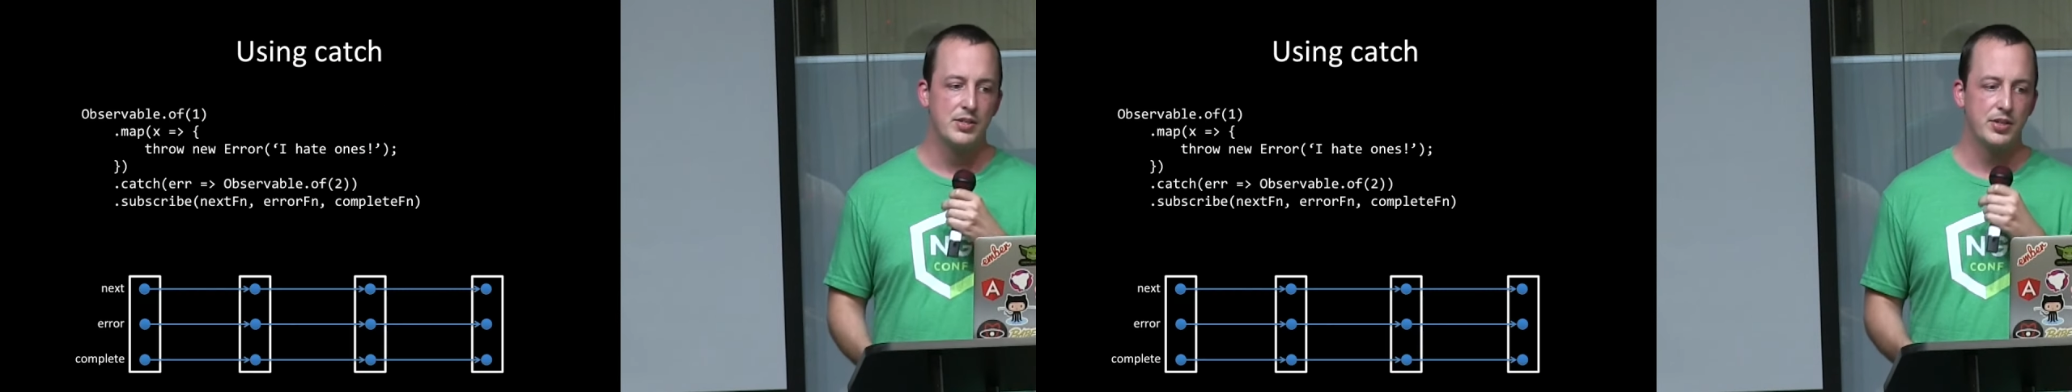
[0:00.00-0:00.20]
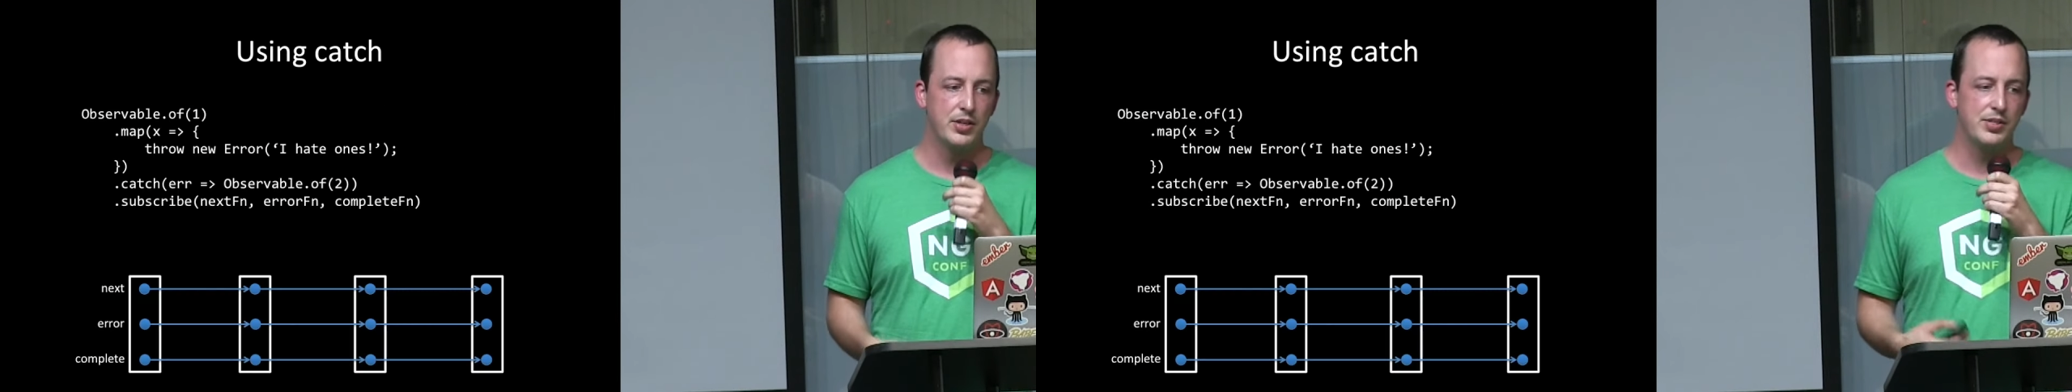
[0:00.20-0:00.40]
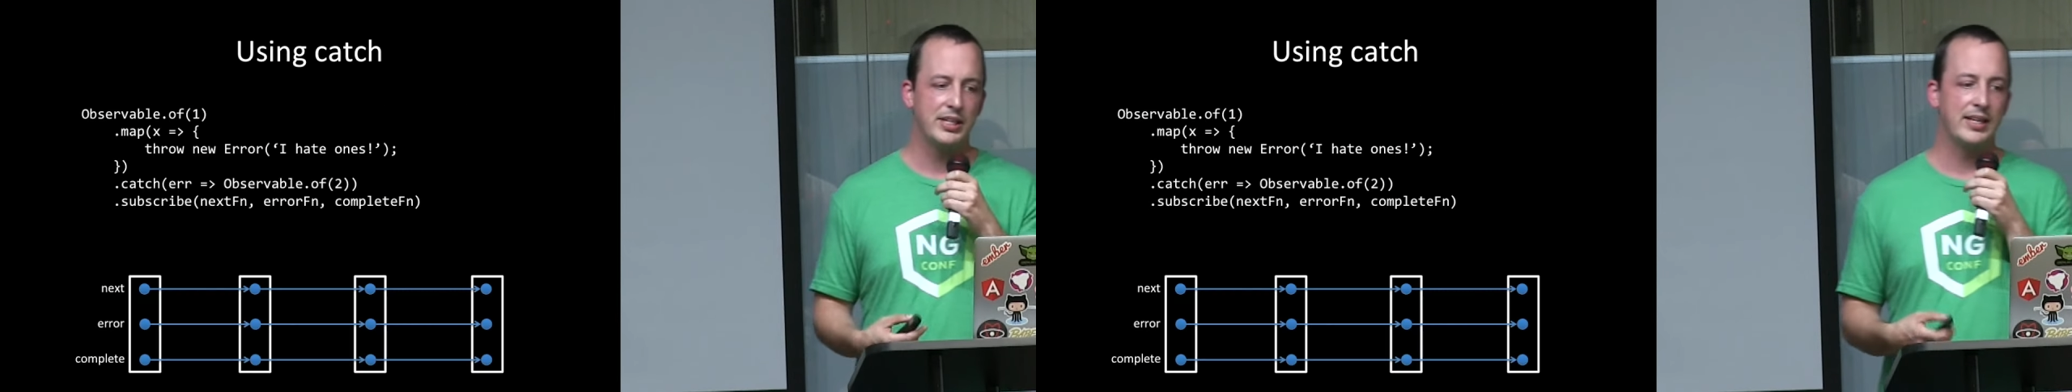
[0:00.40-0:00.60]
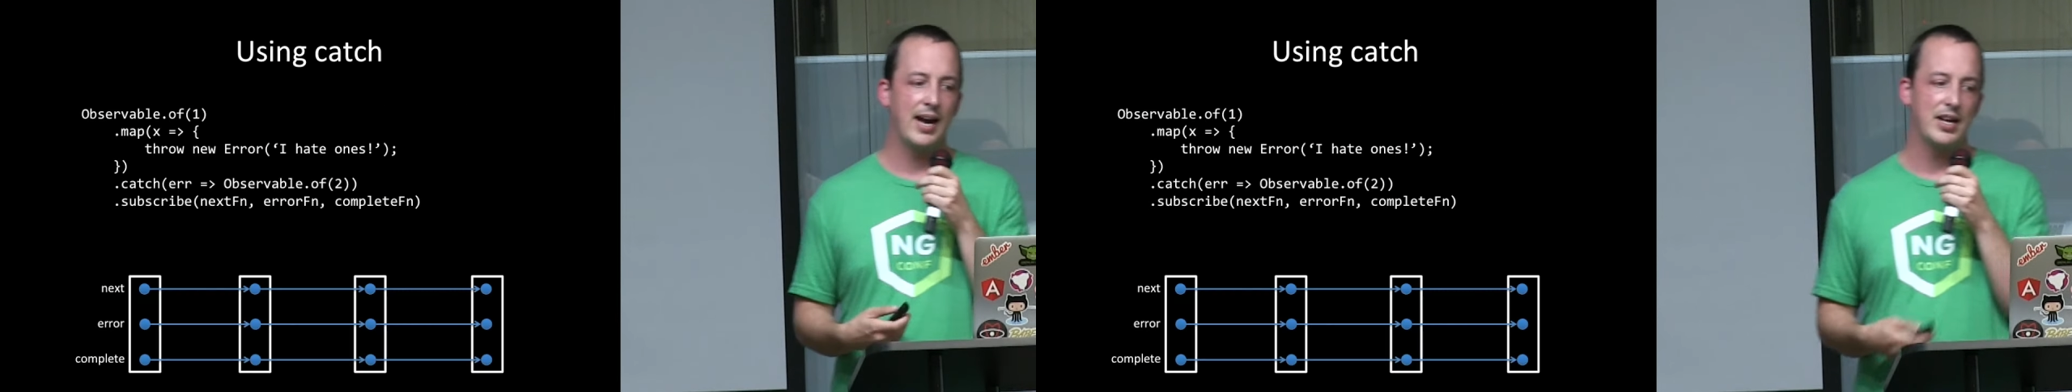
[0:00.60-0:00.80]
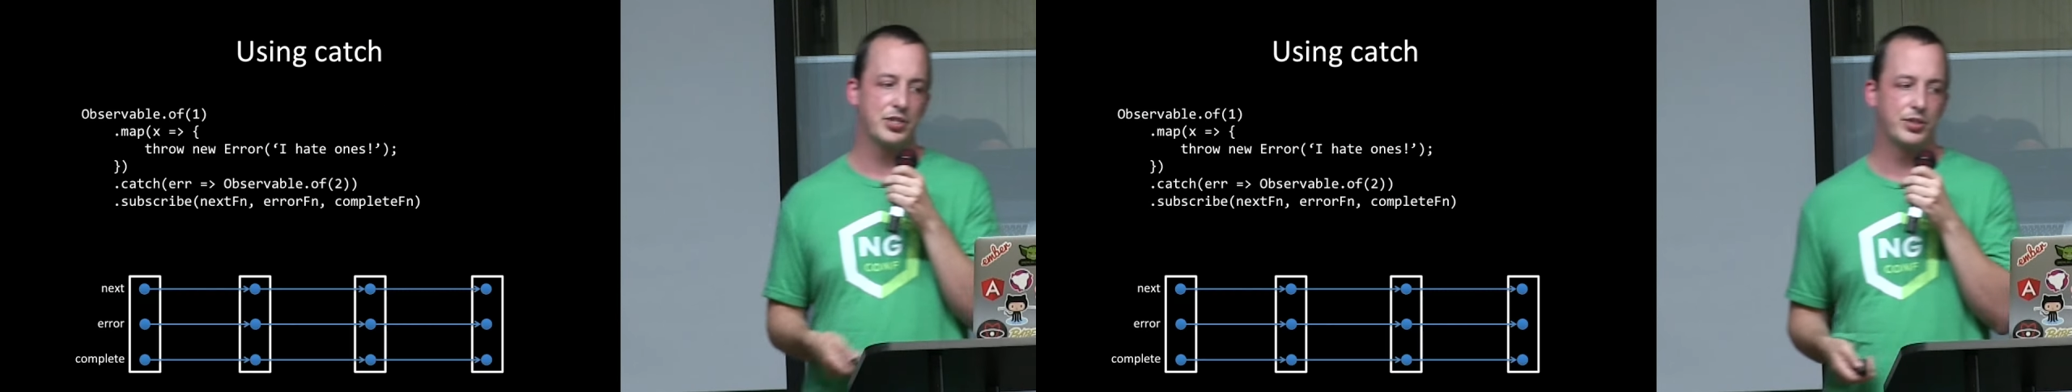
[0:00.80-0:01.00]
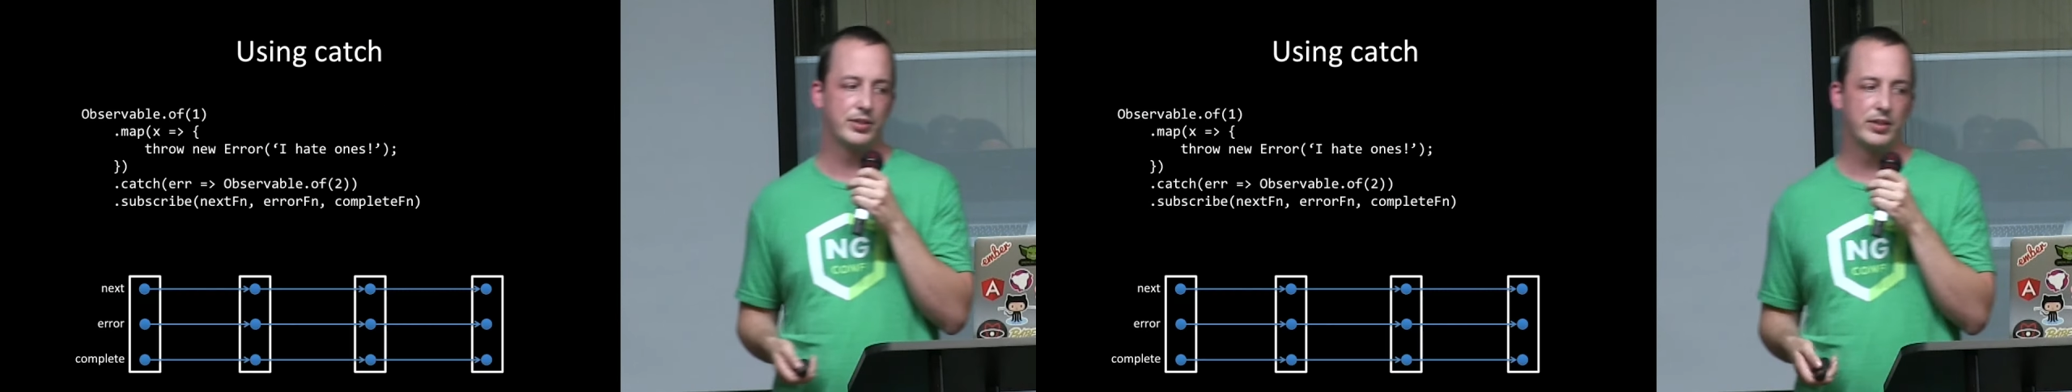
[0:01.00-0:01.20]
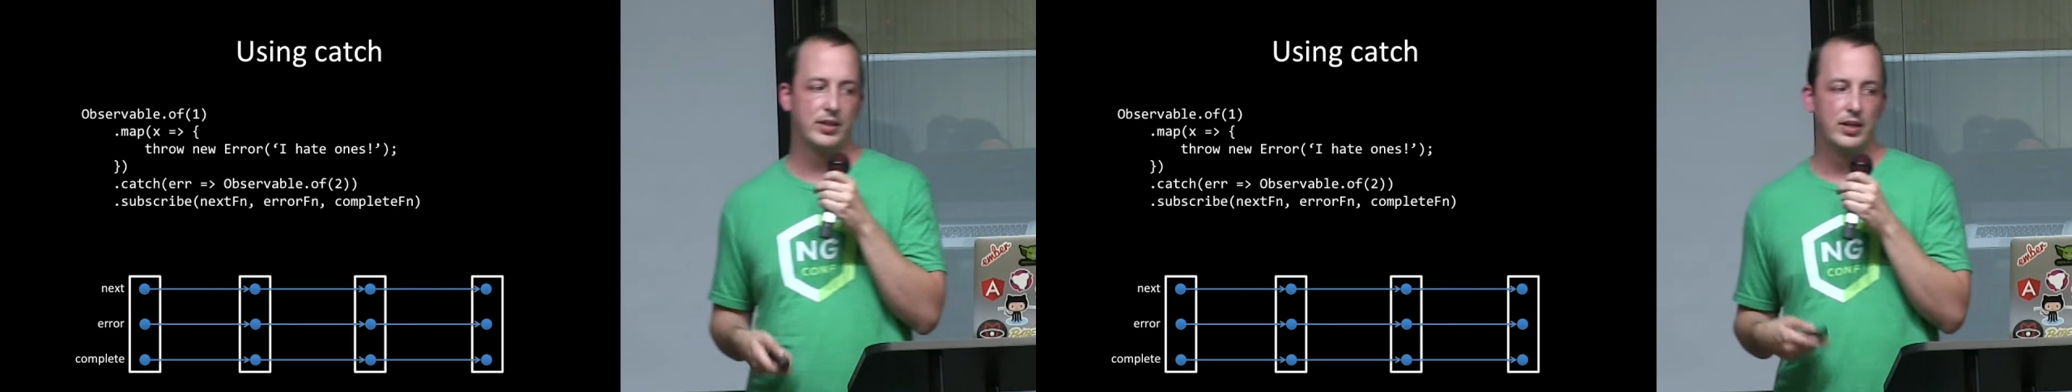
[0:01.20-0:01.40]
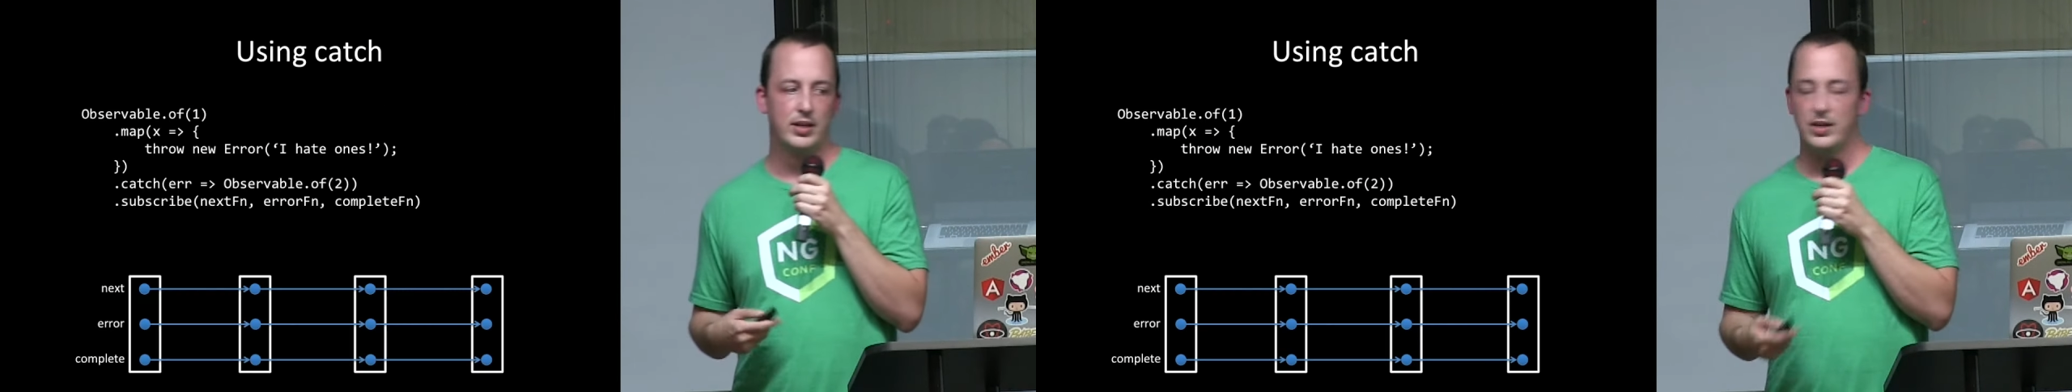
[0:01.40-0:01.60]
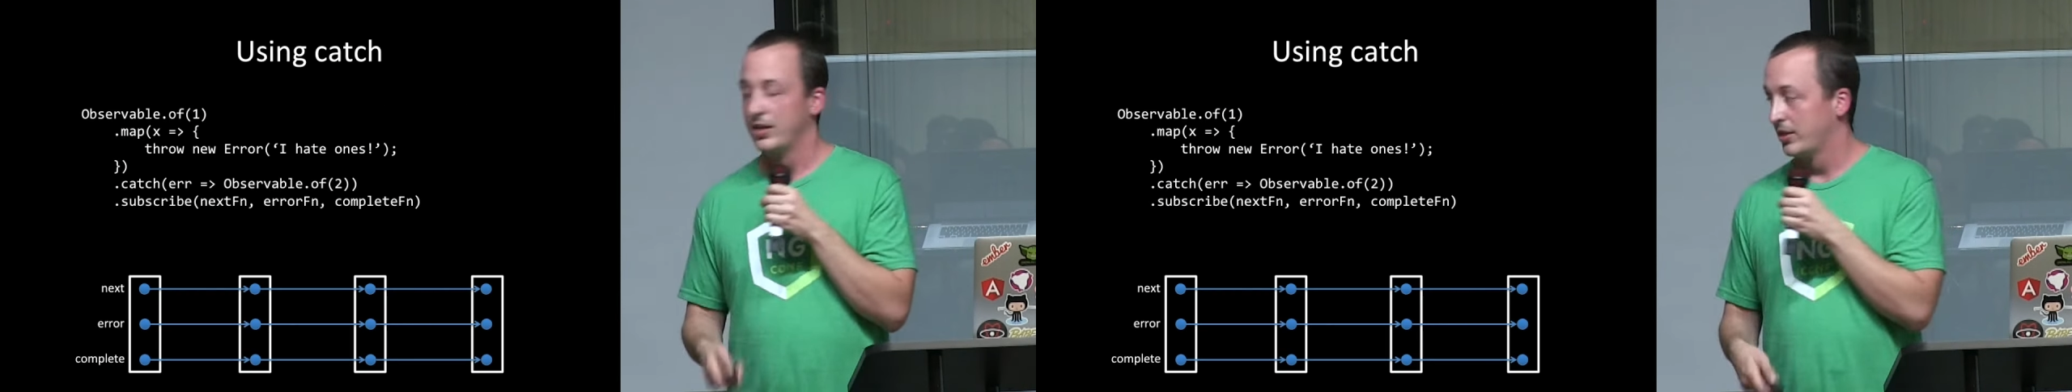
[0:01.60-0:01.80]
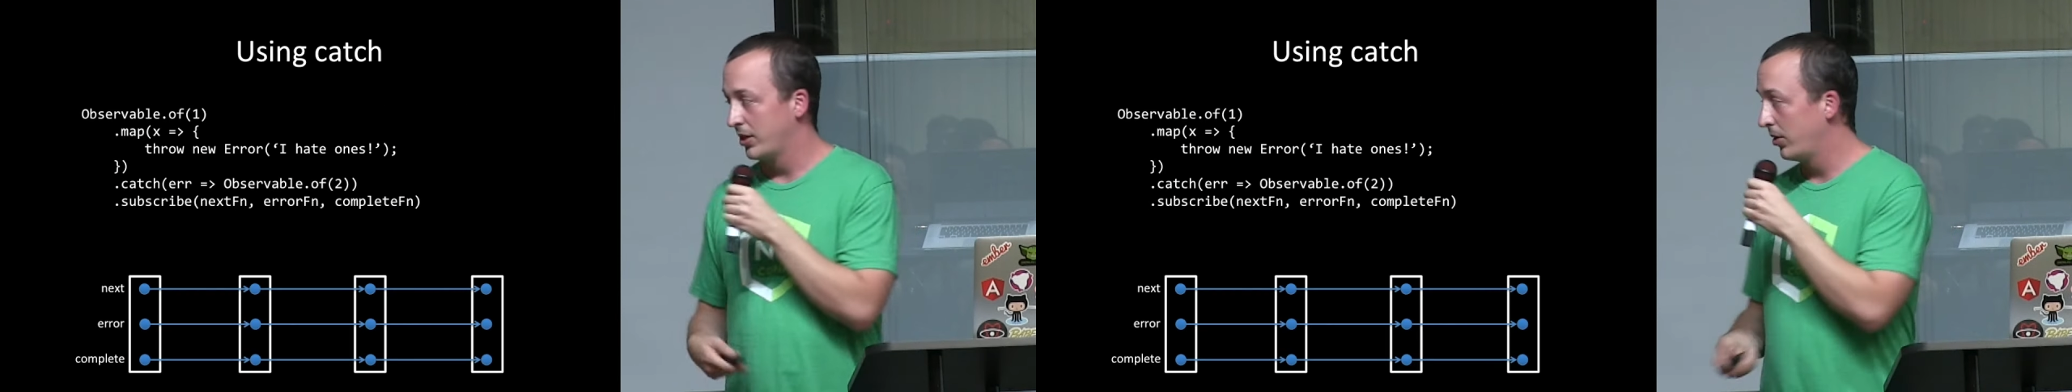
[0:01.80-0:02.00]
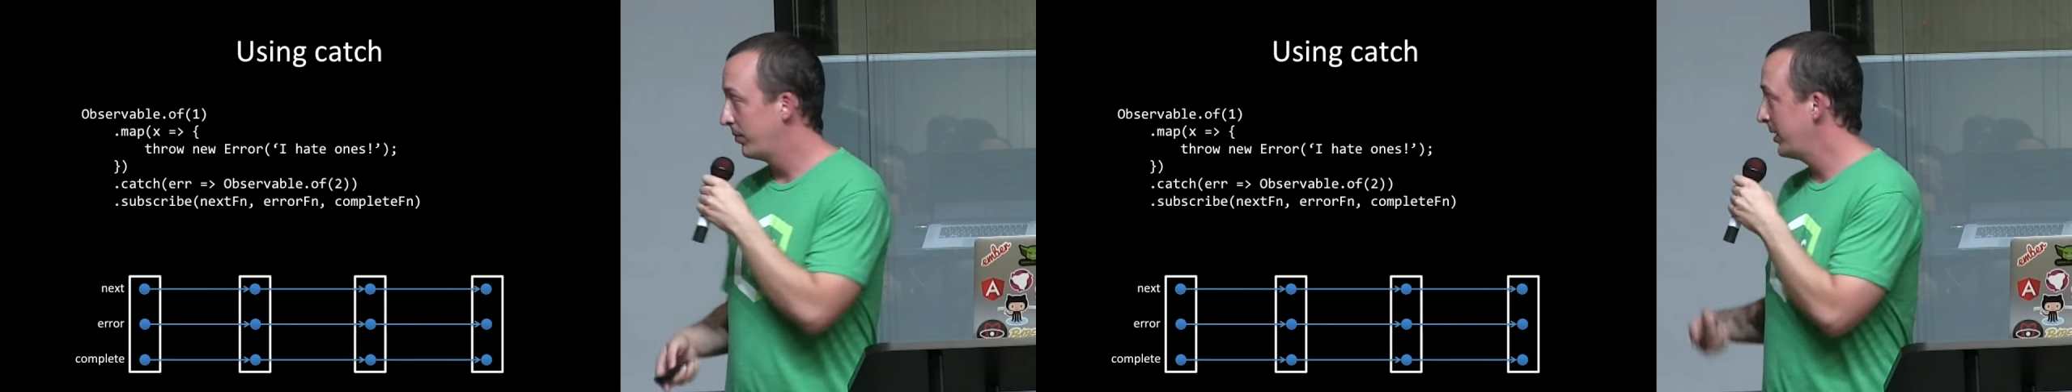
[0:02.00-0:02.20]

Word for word: So using catch. So